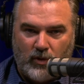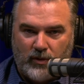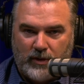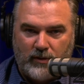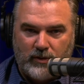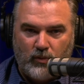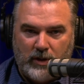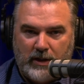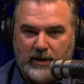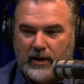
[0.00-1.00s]
earlier in the
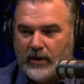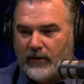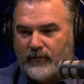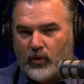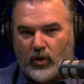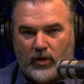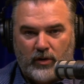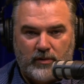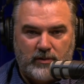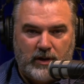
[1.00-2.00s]
week
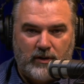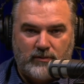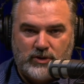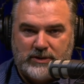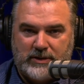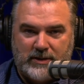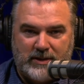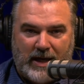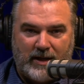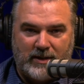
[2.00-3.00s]
for, you know, just this
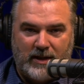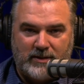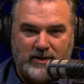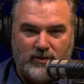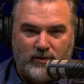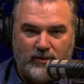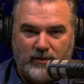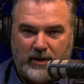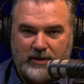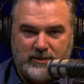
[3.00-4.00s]
lackadaisical,